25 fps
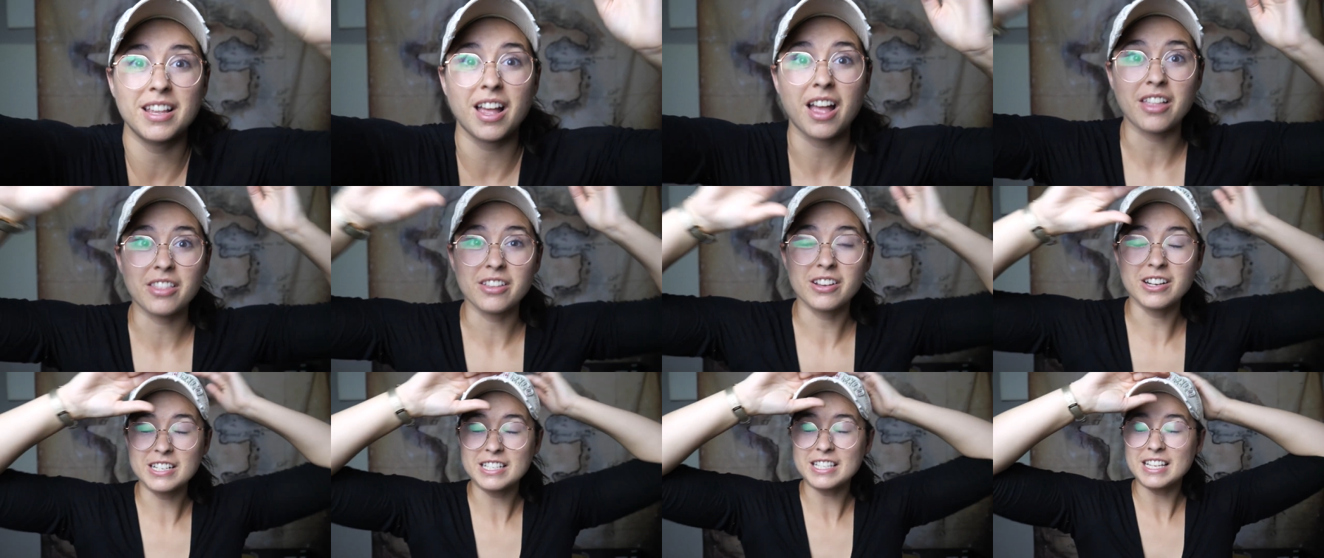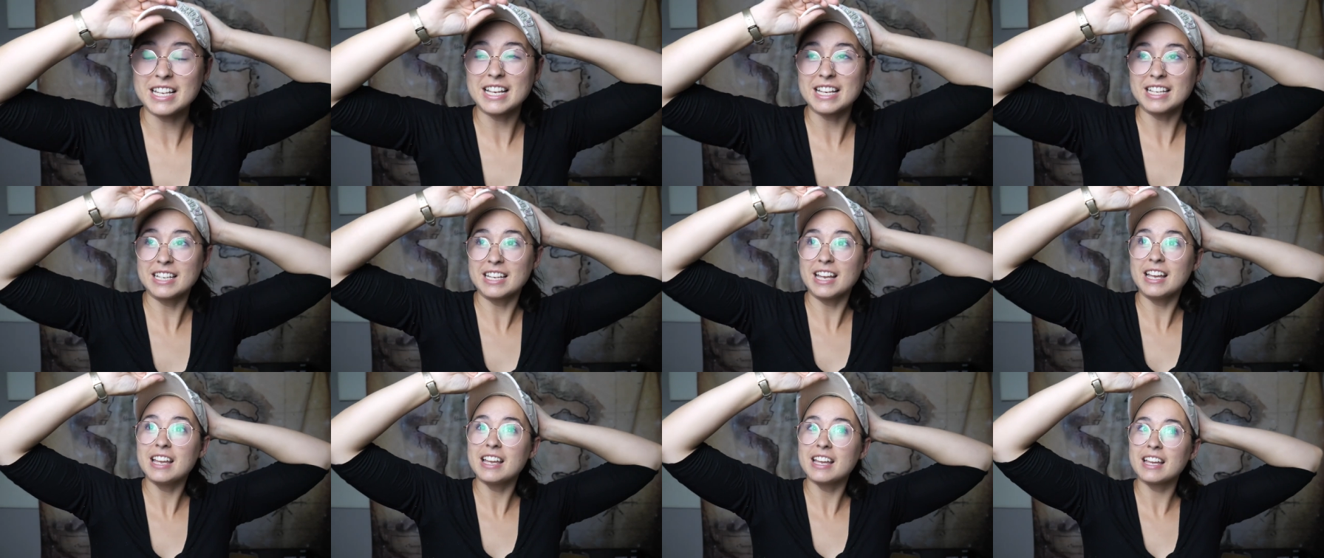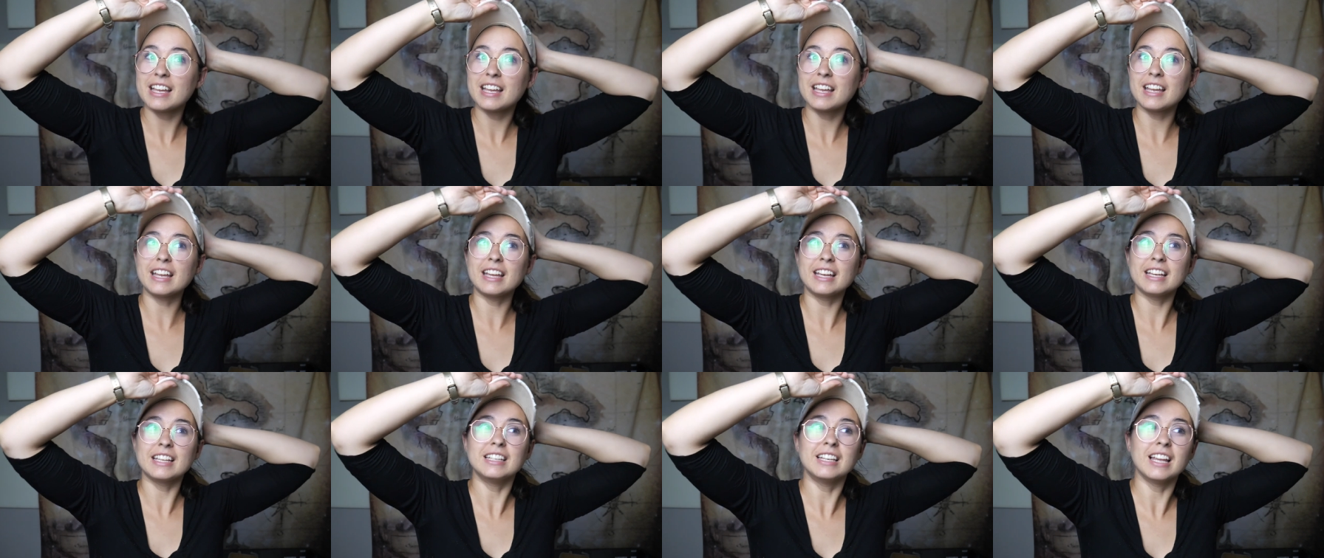other scene
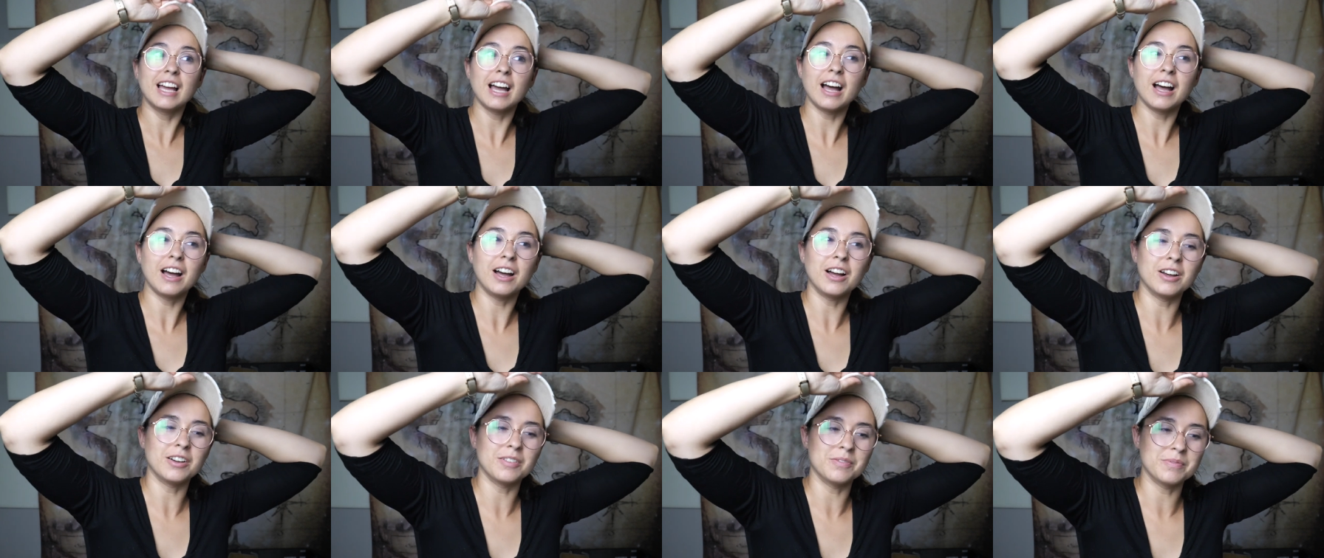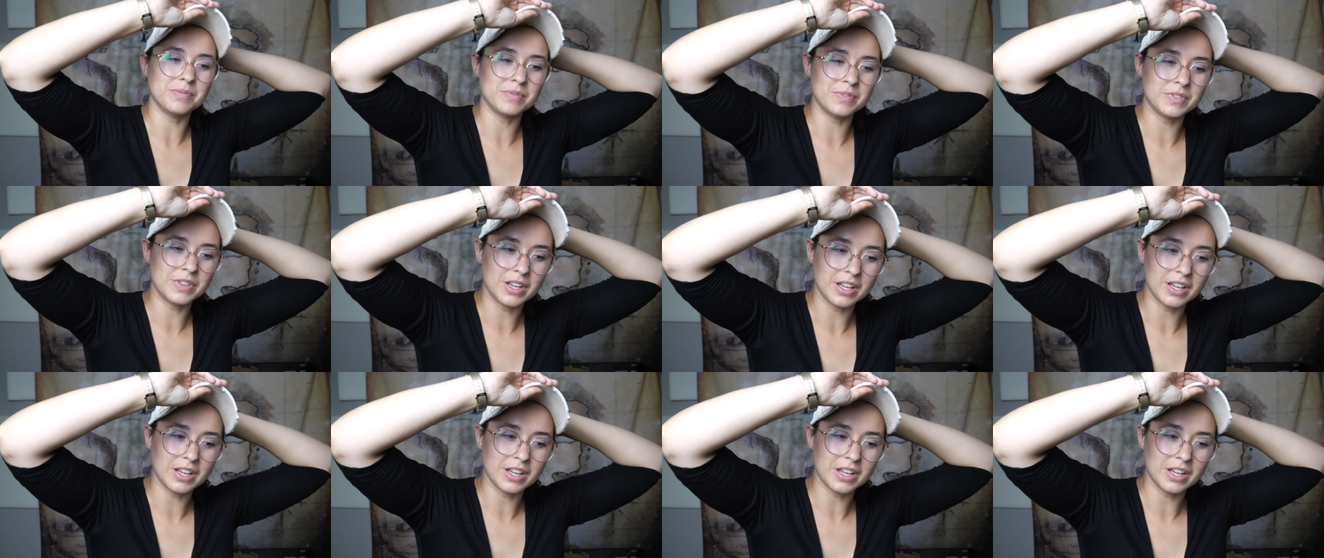in um,